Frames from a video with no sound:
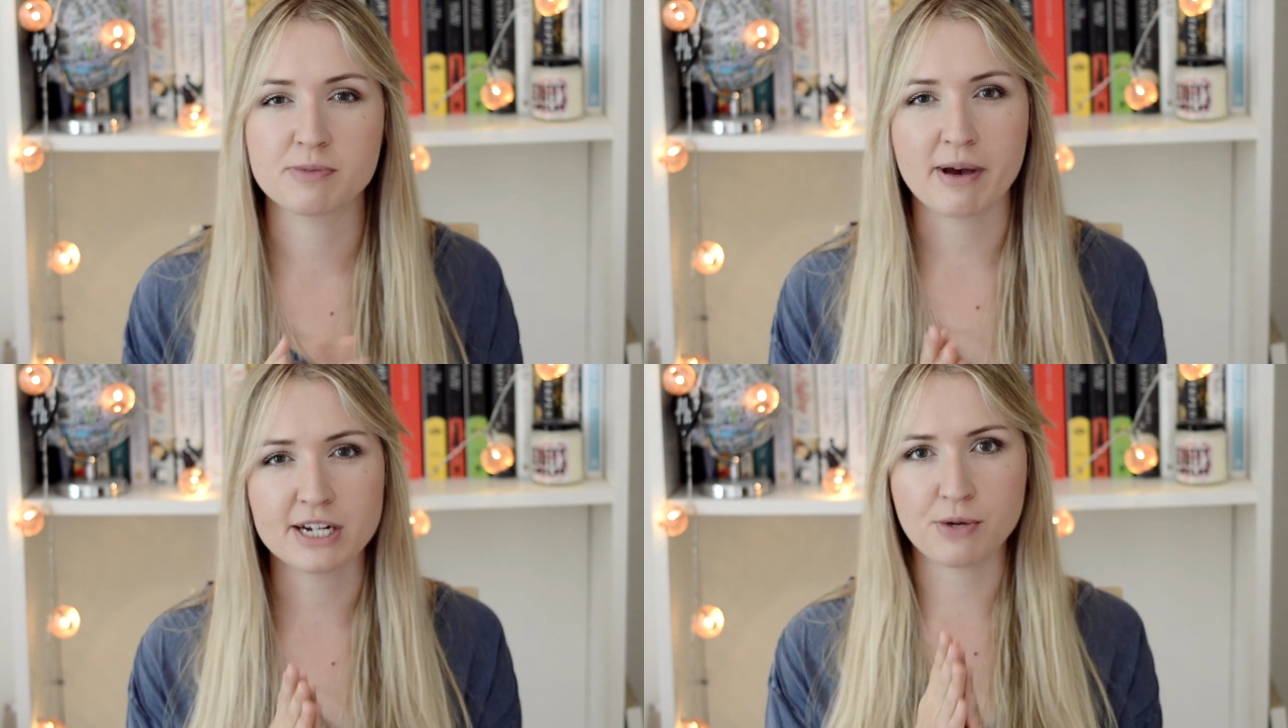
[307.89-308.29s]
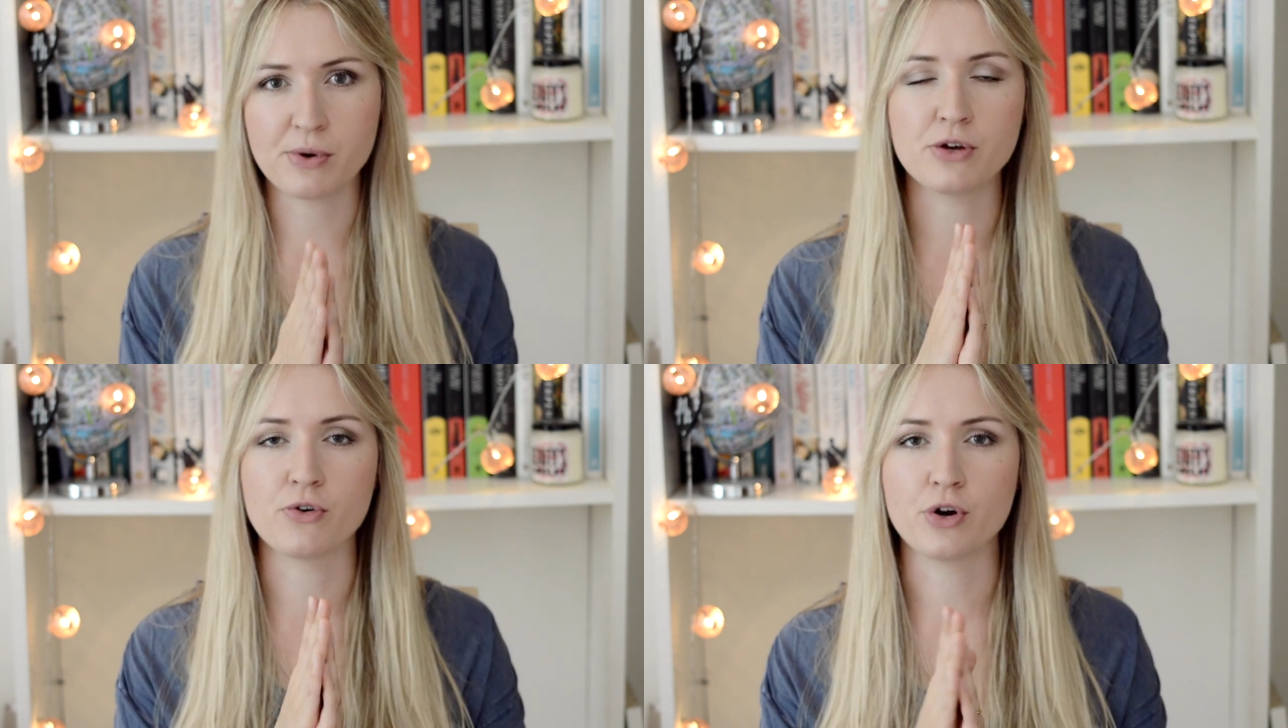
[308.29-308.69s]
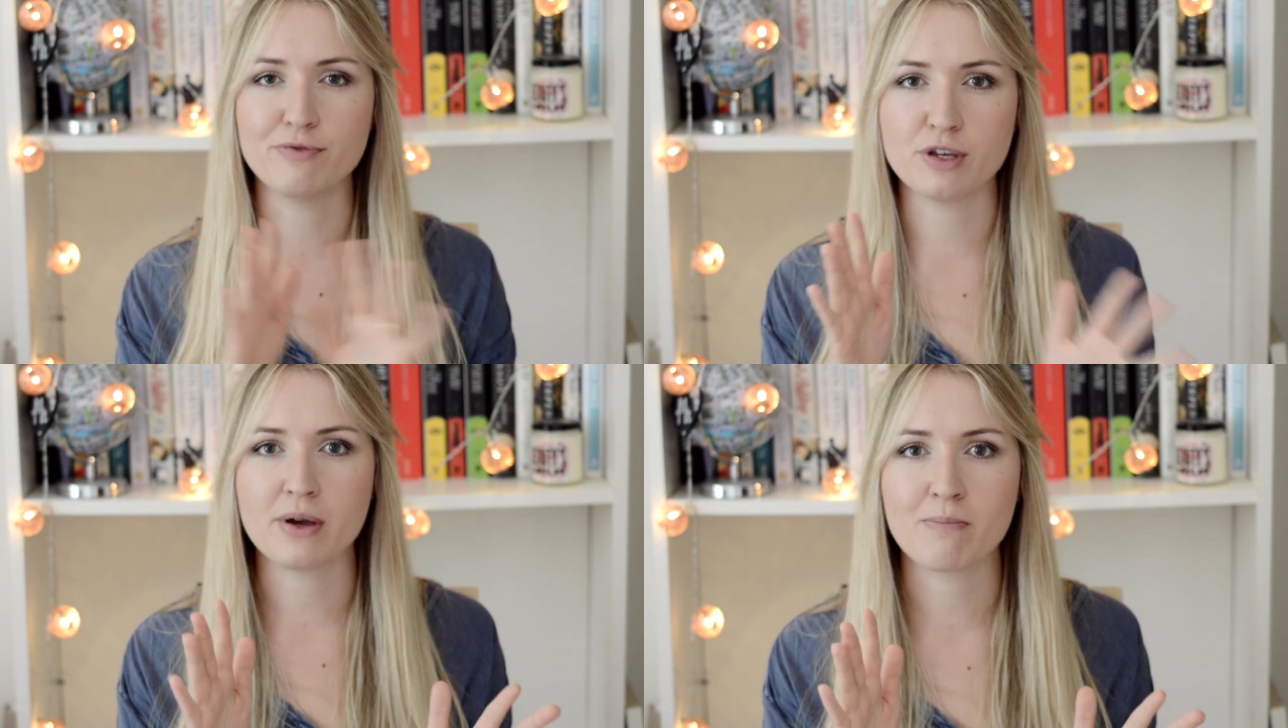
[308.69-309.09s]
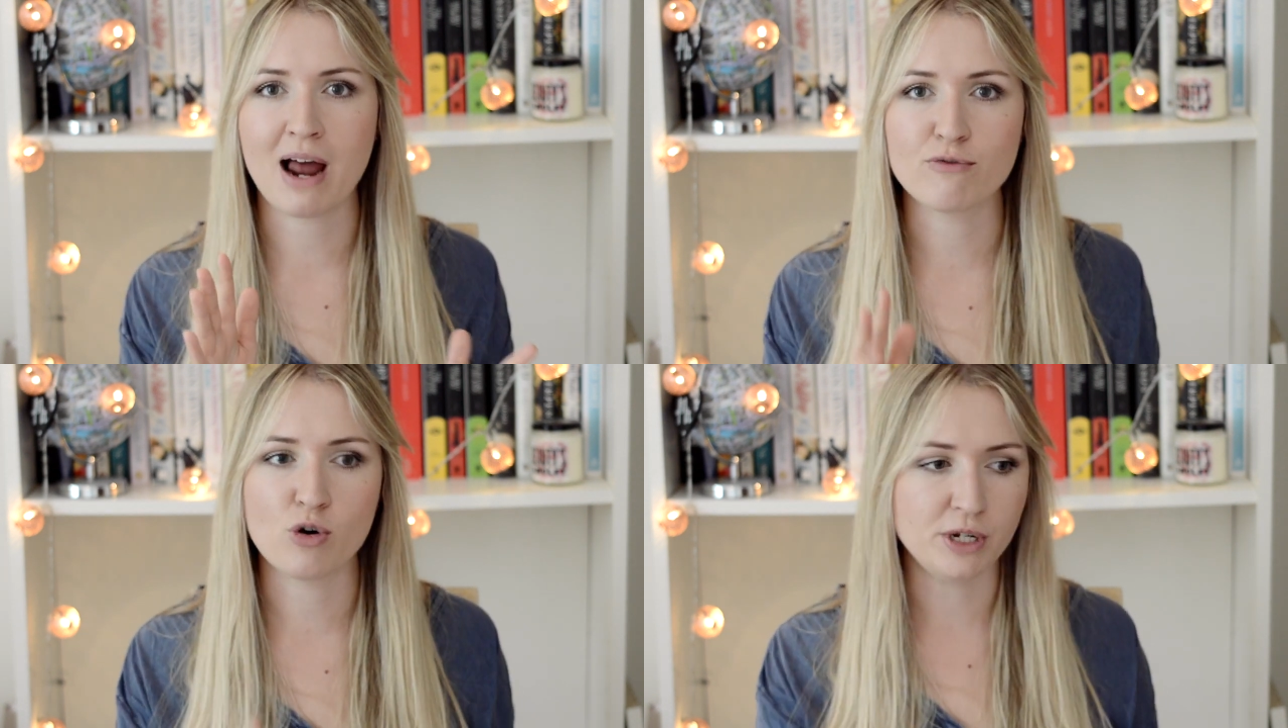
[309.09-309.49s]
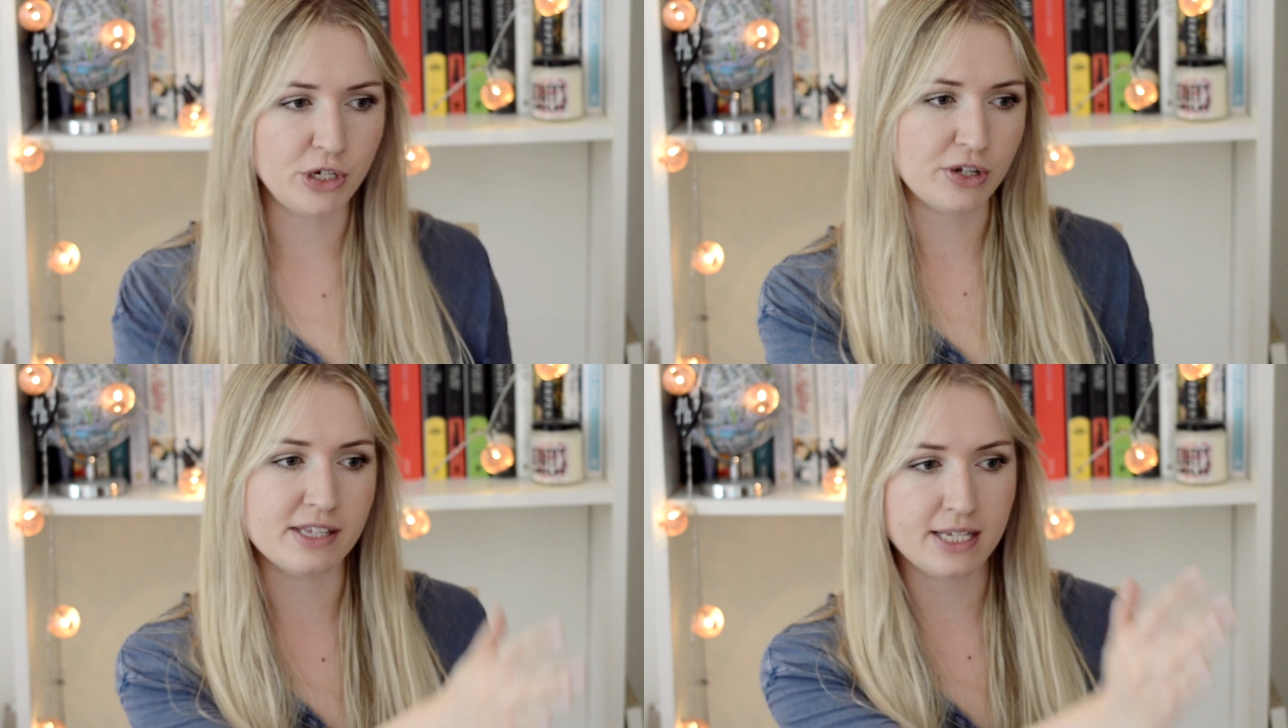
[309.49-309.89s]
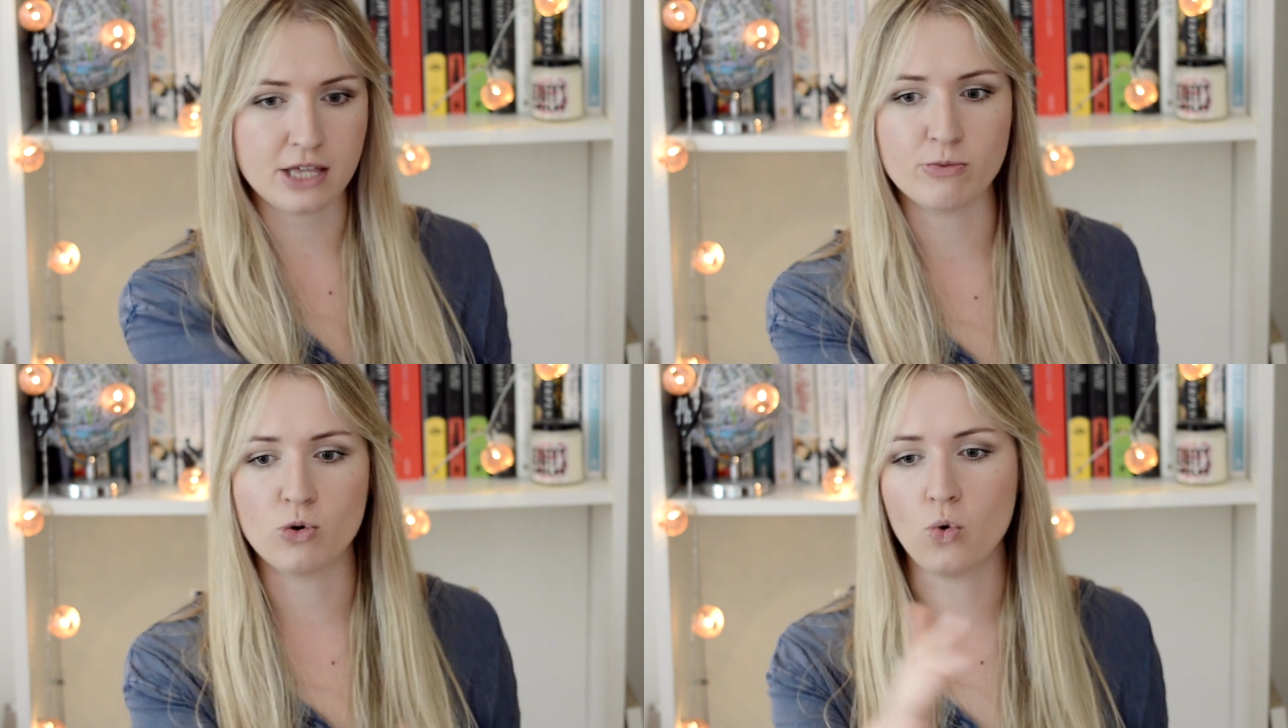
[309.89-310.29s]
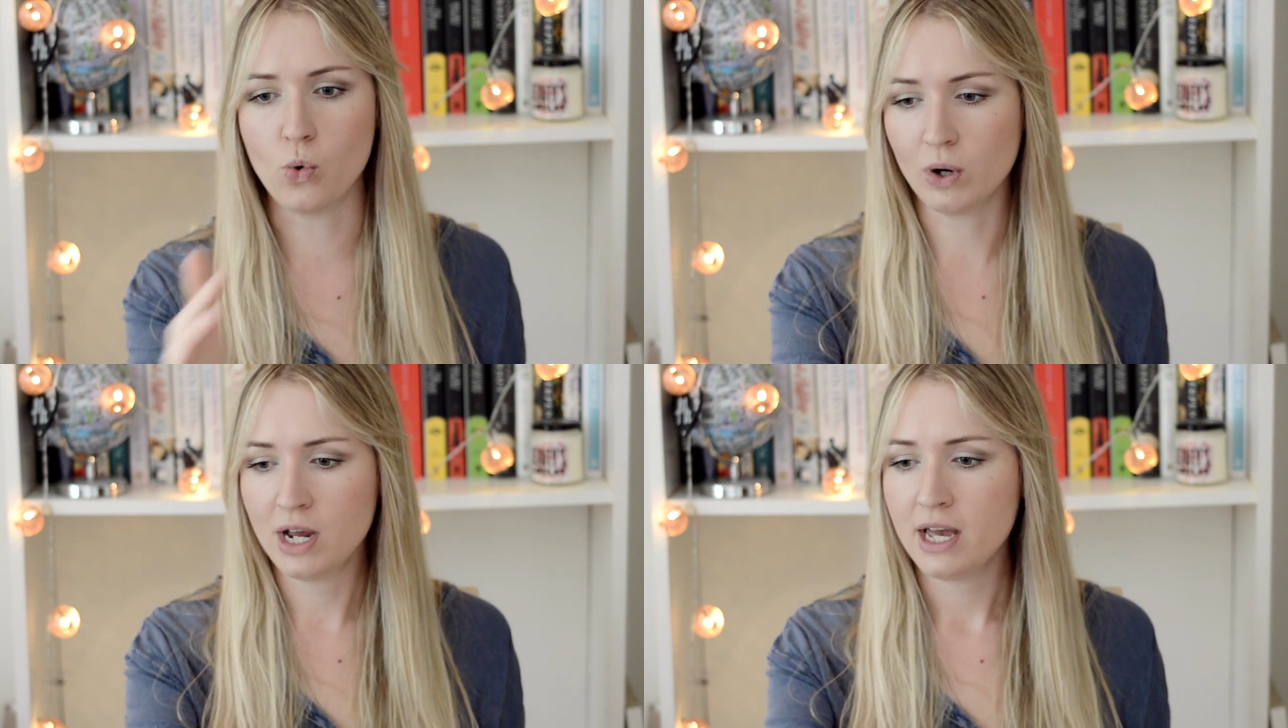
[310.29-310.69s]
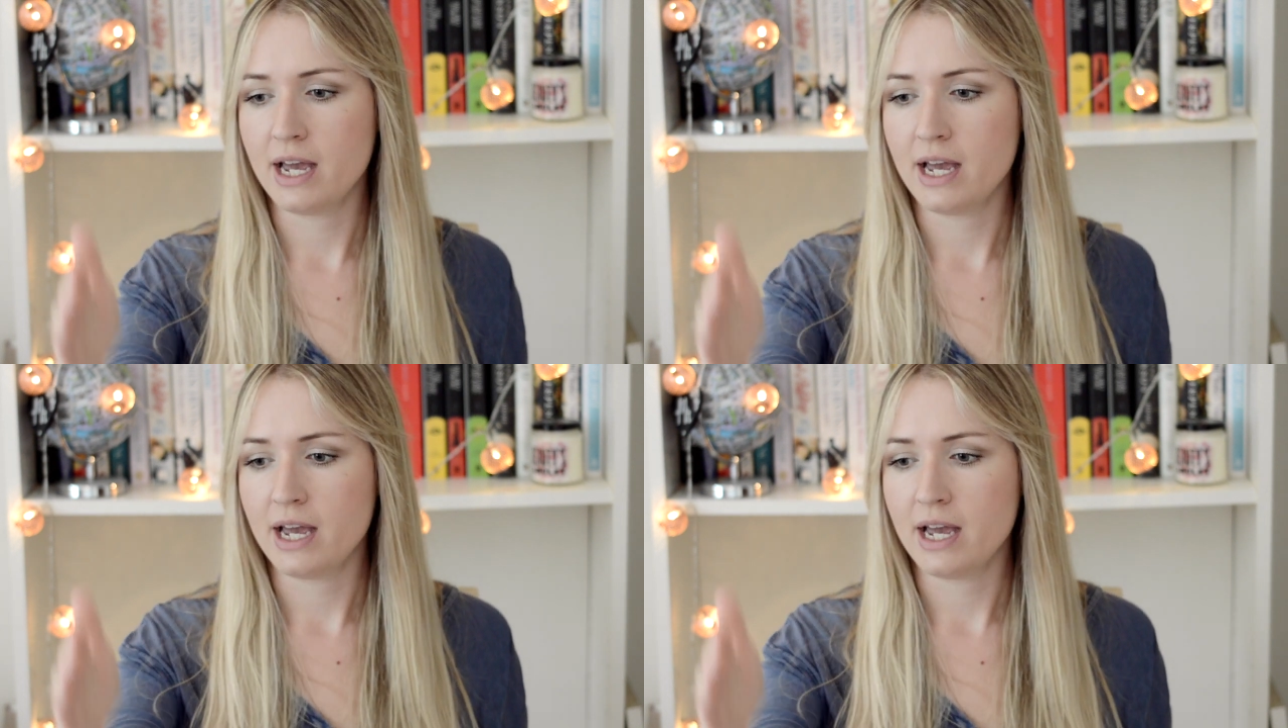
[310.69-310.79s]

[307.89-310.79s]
especially when you're on a viewing platform and you can see them all